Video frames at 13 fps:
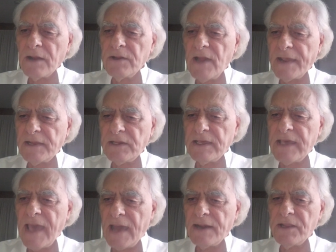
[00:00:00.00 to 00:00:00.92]
unlikely
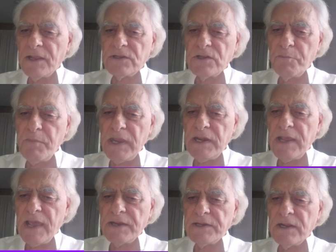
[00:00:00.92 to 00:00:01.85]
candidate to
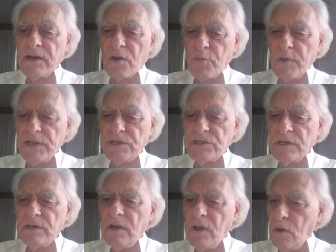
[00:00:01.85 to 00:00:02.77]
mediate in a
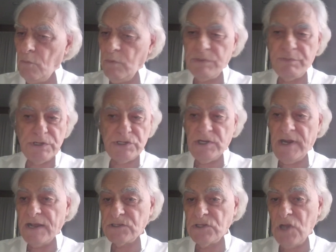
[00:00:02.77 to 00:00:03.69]
region with which it
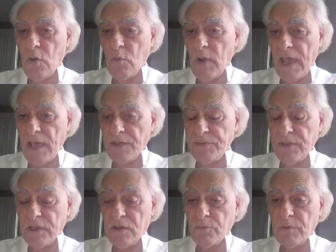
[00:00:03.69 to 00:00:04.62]
has no
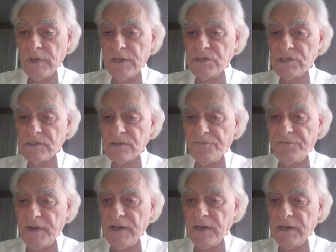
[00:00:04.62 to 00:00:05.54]
ethnic or religious
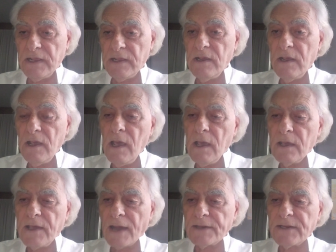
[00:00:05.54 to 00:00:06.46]
affinity,
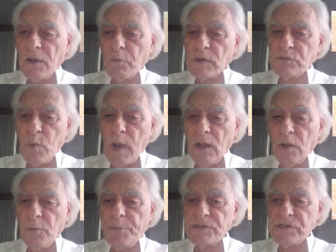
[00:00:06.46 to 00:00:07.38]
Qatar was
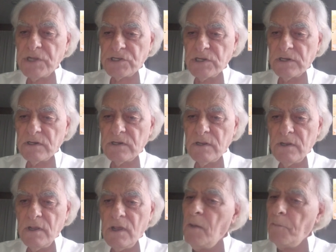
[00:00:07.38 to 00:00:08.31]
well positioned
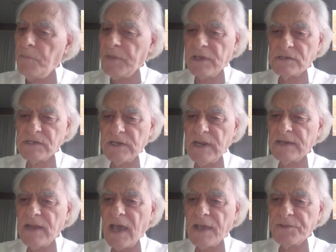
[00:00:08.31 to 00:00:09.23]
because it
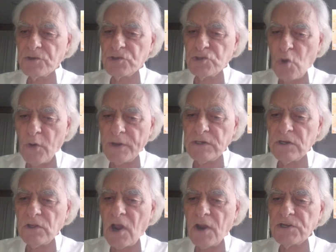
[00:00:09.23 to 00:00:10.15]
had neither joined
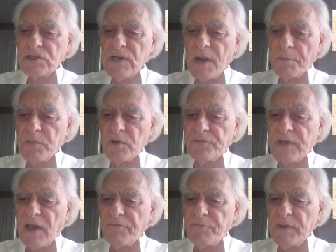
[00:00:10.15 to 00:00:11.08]
a large number of
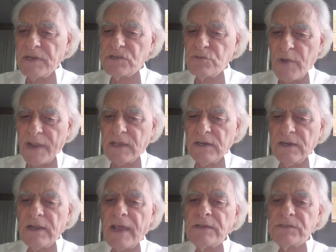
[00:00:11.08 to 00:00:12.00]
governments
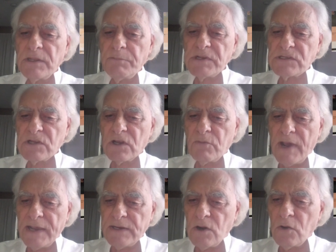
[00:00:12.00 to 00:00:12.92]
recognizing Mr.
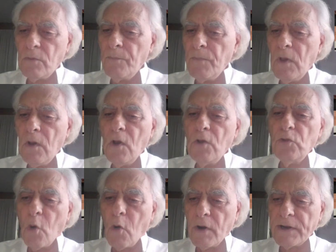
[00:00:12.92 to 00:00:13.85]
Guaido
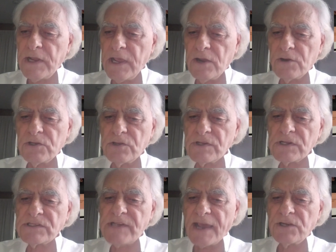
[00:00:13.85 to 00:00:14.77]
nor adhered to the
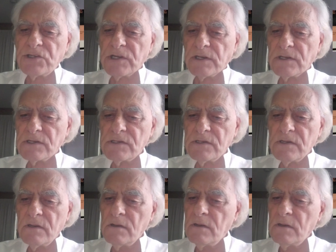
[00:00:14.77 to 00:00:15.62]
sanctions.